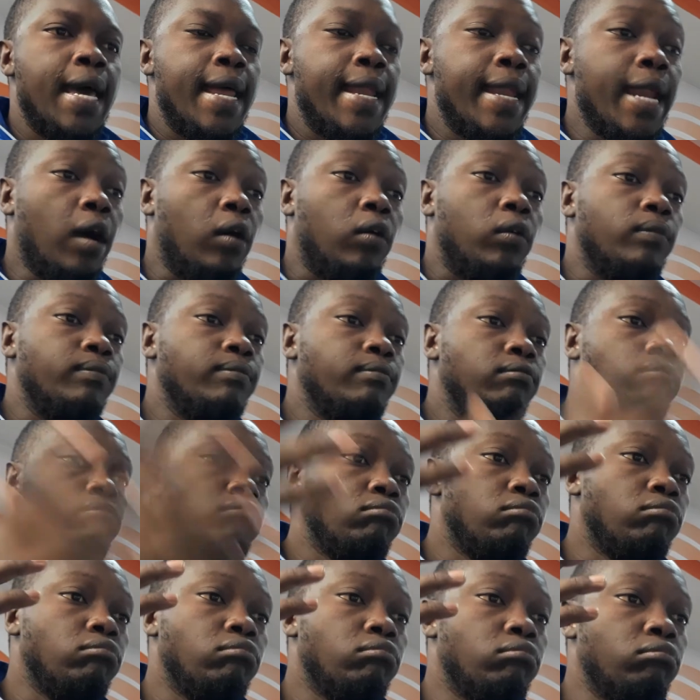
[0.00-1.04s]
Now,
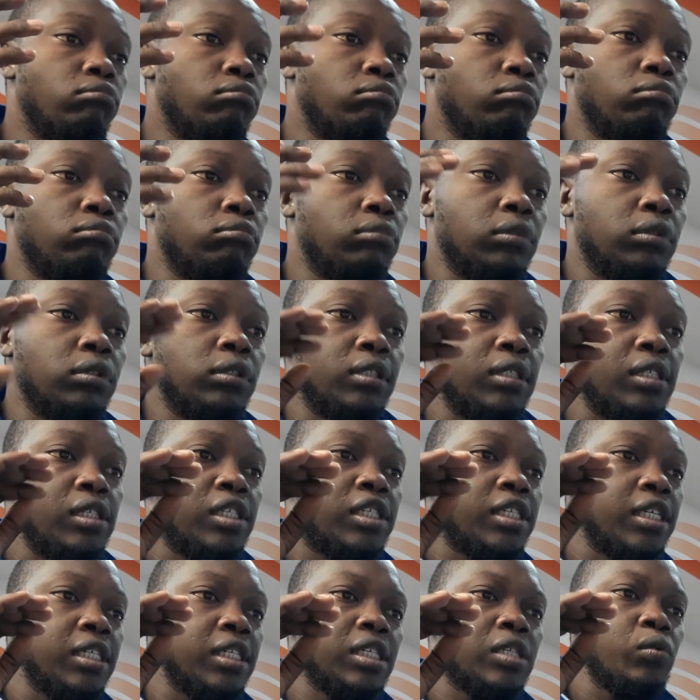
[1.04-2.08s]

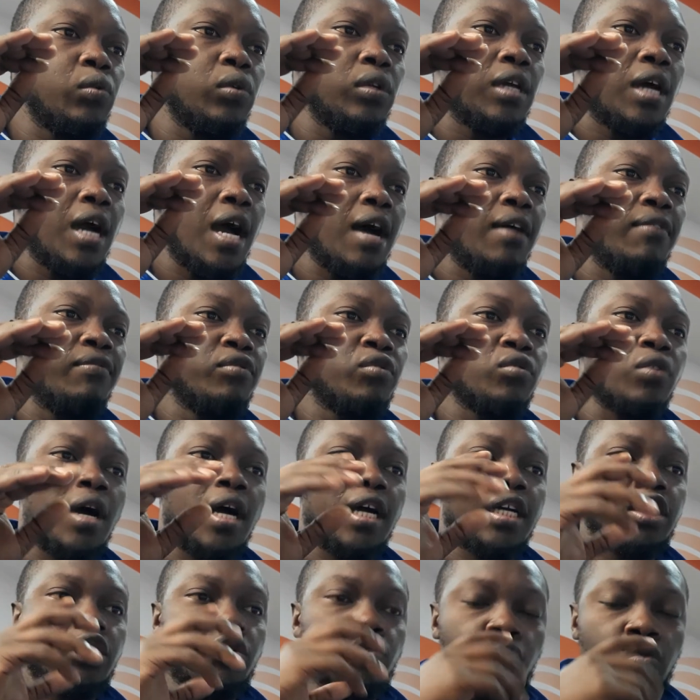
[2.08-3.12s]
Chelsea will have to
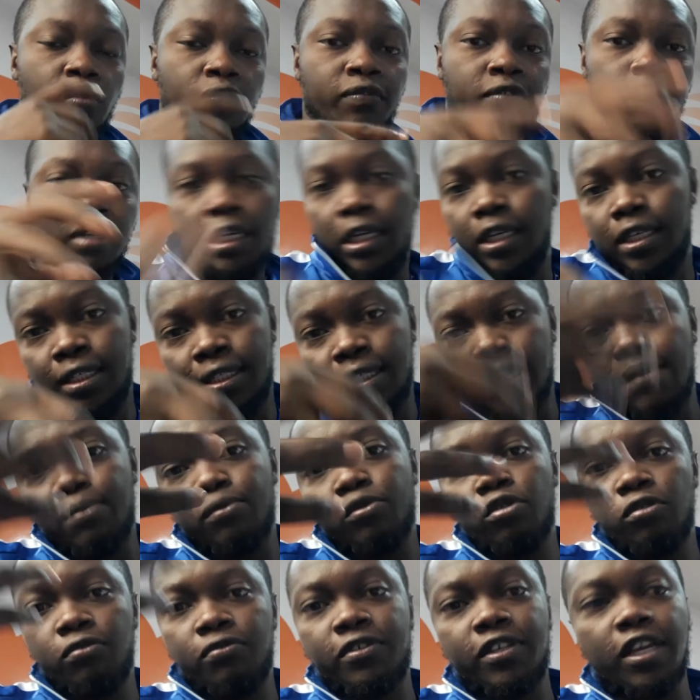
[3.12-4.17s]
act swiftly in
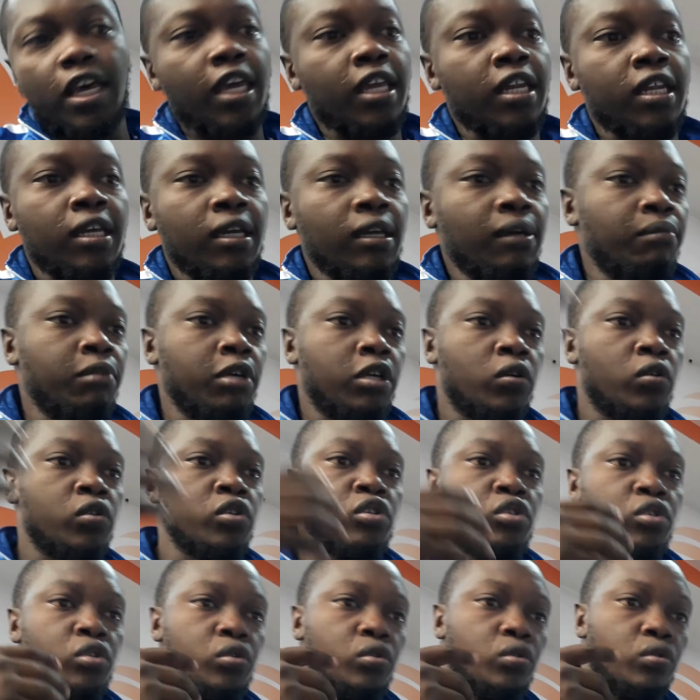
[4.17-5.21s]
terms of signing,
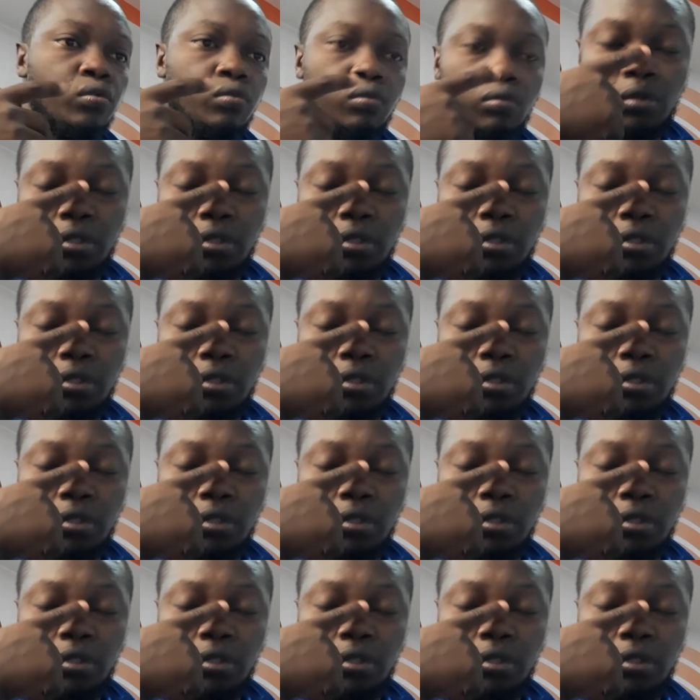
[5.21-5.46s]
because